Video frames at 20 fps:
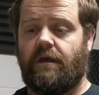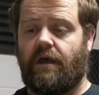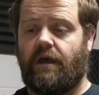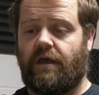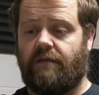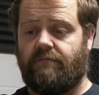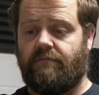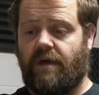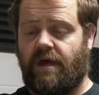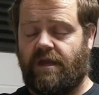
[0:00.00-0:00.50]

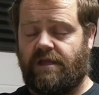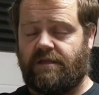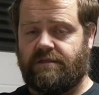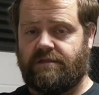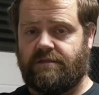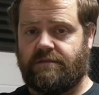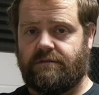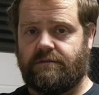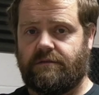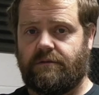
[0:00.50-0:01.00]
in mind.
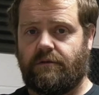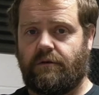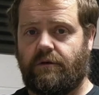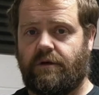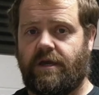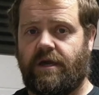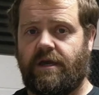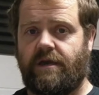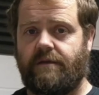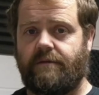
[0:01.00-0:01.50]

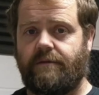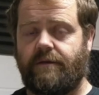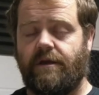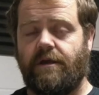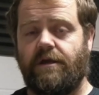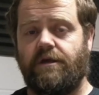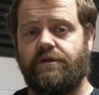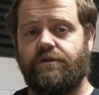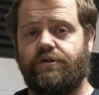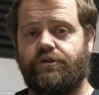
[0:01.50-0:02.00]
Okay,
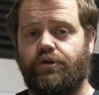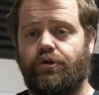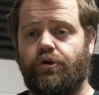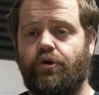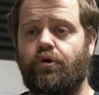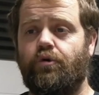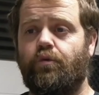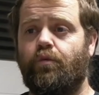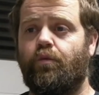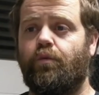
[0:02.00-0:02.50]

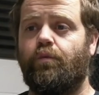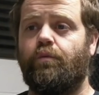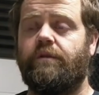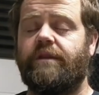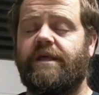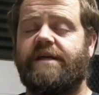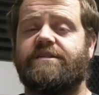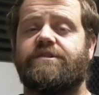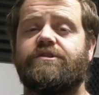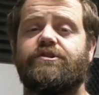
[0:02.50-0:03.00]
so
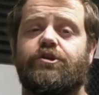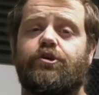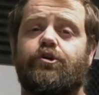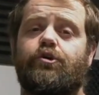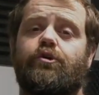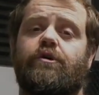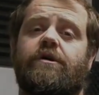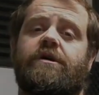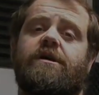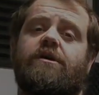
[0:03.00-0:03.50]
lesson
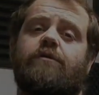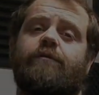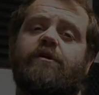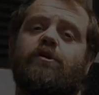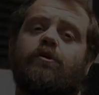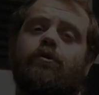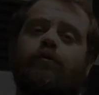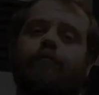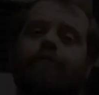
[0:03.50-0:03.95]
two, here we go.